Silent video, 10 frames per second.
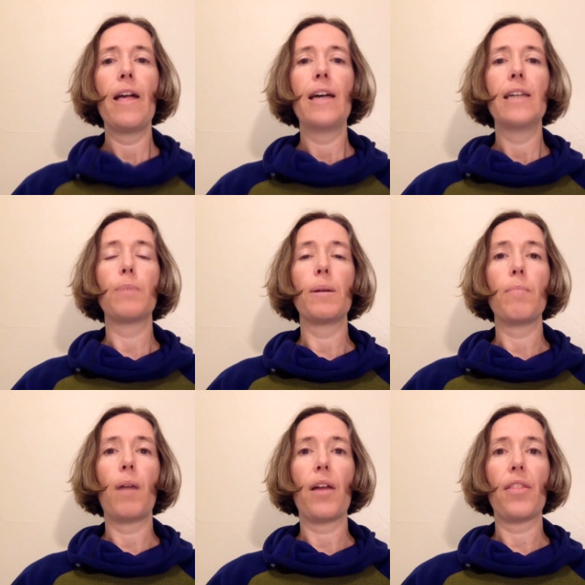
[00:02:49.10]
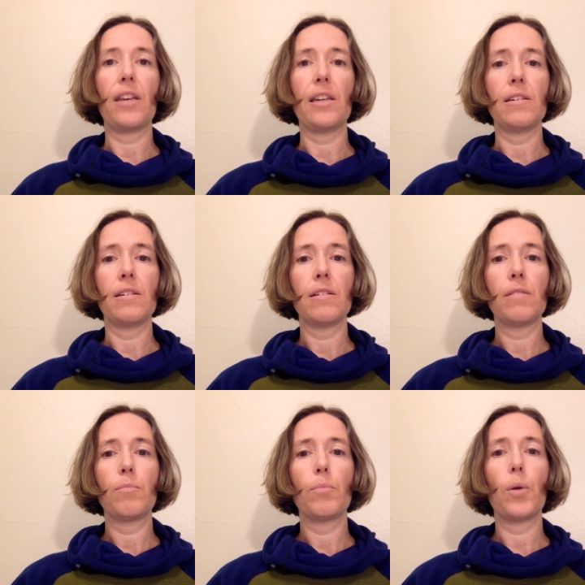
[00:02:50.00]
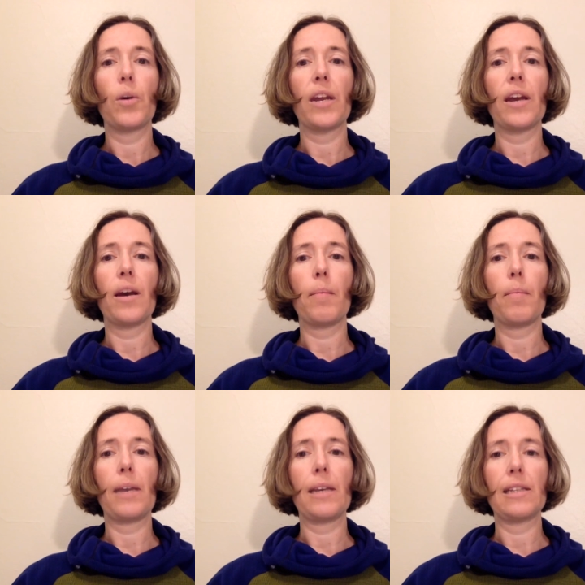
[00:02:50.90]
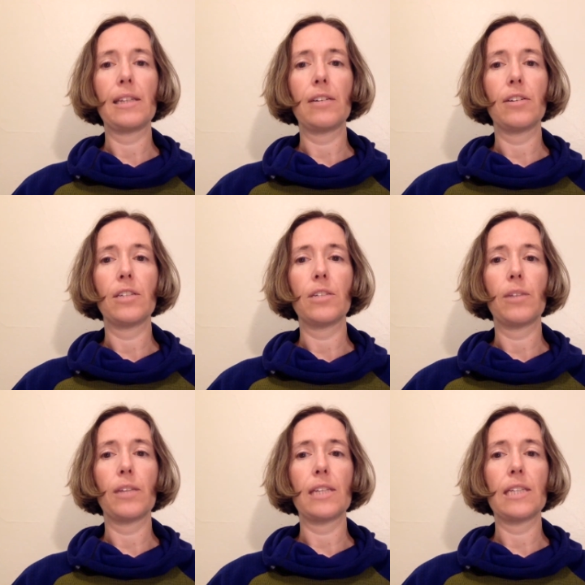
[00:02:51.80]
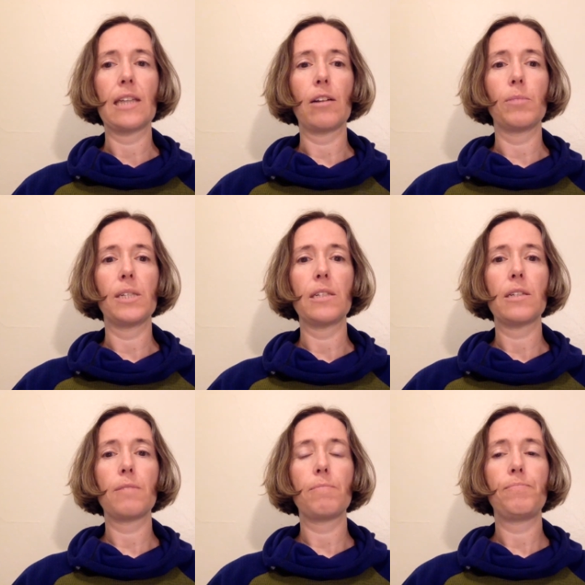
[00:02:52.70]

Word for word: has been moth eaten, broken up by illegal Israeli settlements.